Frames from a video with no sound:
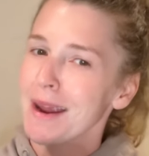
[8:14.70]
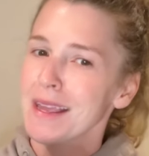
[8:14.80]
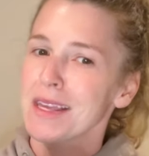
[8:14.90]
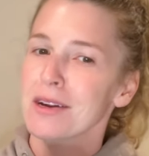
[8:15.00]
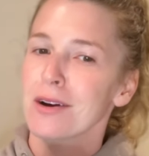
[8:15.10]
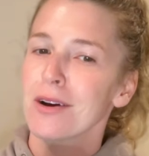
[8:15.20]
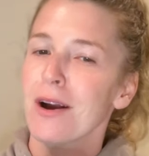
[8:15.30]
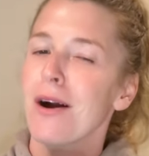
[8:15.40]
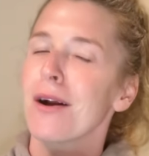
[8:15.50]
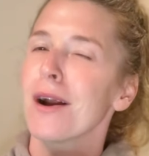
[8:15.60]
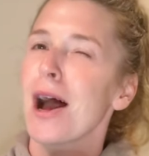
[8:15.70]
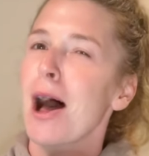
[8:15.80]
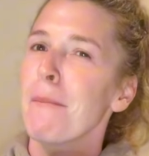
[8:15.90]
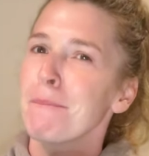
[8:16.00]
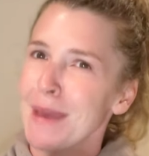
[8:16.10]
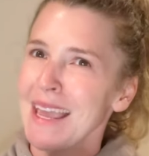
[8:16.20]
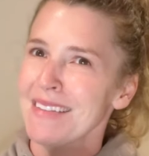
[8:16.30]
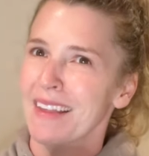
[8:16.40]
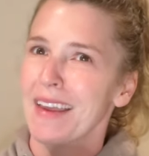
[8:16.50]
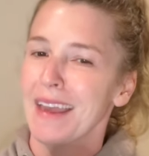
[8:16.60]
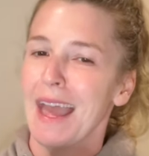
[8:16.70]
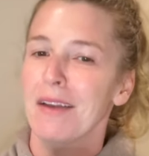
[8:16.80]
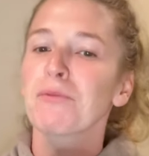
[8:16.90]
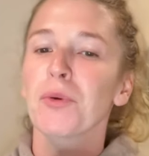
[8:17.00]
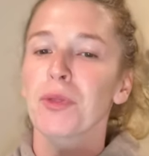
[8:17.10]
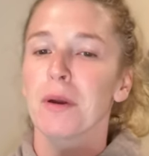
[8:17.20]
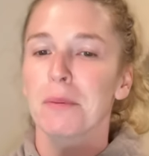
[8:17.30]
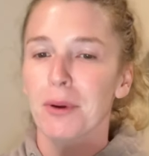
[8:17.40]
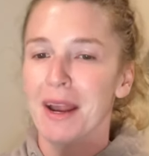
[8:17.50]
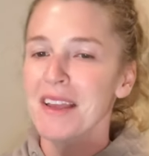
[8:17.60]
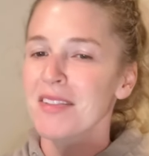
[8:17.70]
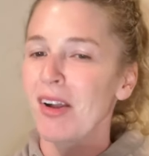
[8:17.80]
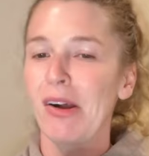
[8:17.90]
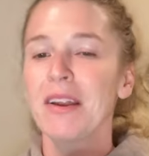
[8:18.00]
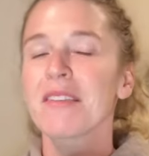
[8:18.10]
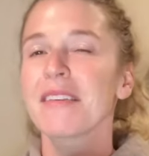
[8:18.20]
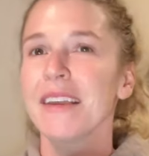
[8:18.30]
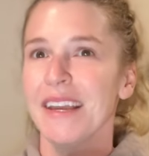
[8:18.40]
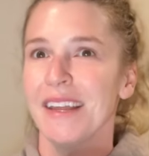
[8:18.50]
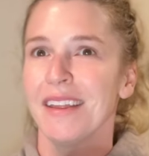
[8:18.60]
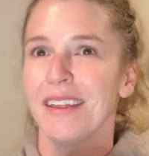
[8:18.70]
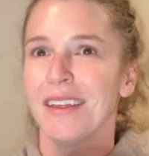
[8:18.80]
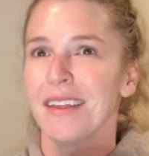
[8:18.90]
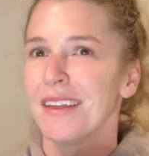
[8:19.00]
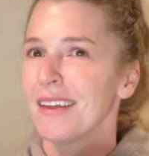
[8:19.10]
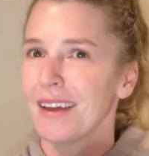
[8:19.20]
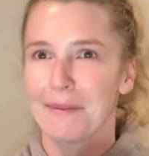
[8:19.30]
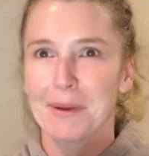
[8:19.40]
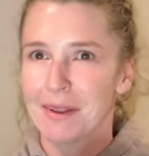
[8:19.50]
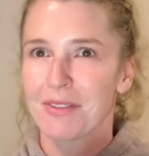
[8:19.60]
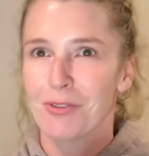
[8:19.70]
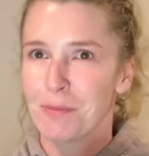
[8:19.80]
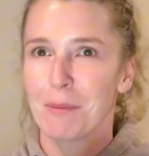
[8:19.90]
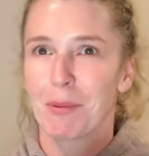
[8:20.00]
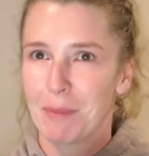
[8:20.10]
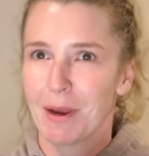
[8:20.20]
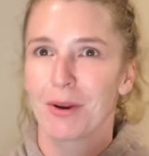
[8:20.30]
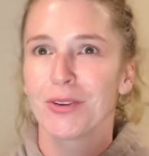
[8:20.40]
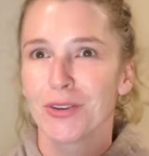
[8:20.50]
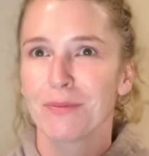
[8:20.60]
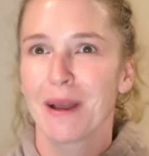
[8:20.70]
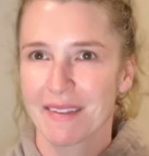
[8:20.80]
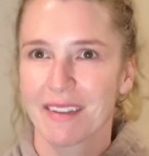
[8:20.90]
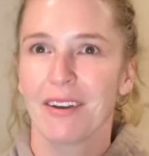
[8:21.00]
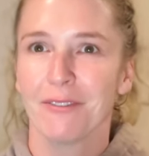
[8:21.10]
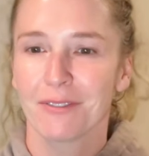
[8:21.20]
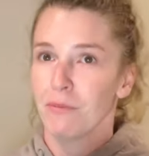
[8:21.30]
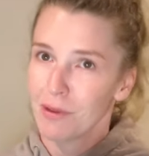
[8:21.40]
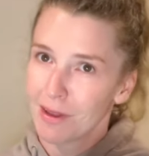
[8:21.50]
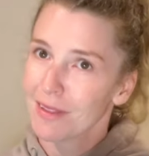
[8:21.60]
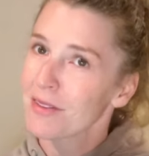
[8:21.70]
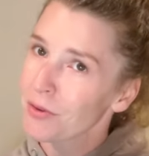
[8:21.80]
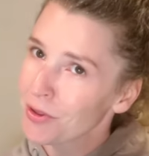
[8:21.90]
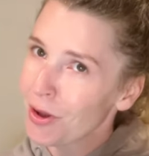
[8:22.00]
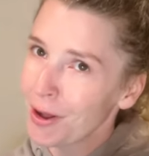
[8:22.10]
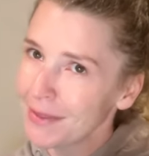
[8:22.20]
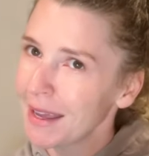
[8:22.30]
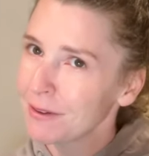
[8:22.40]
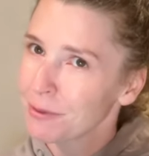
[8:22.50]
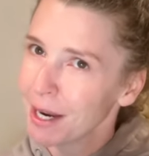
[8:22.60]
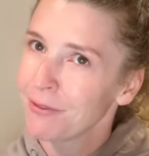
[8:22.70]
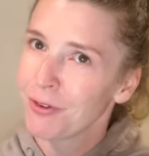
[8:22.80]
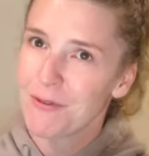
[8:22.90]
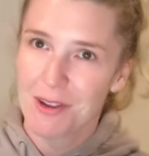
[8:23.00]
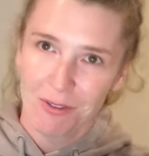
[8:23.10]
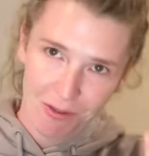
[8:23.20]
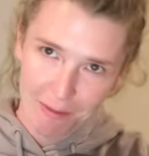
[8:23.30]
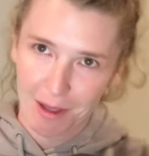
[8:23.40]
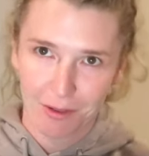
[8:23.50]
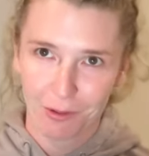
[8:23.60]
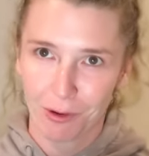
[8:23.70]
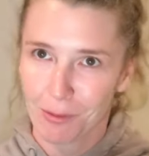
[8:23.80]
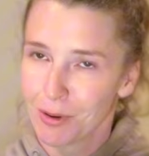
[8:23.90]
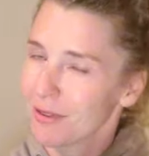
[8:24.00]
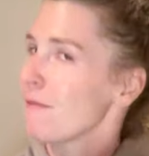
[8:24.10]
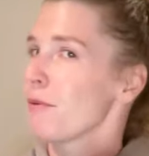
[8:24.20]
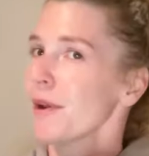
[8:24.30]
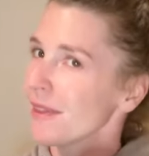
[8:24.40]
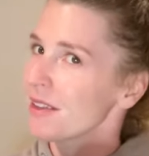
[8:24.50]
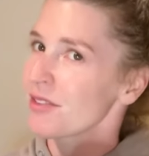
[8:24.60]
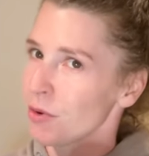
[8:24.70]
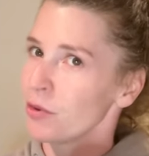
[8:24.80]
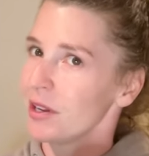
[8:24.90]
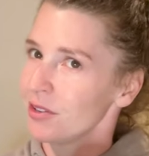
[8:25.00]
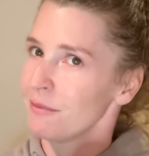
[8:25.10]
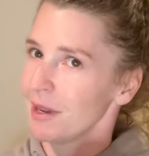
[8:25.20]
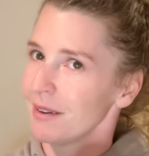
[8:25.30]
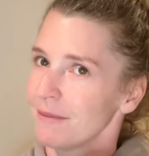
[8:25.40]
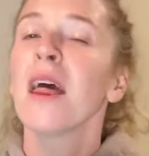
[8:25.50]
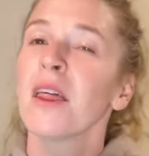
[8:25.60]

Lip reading: hear, are amazing, and for the price, honestly, I'm gonna scoop up a pair or two myself, because those online rave reviews from other groomers have really sold it to me.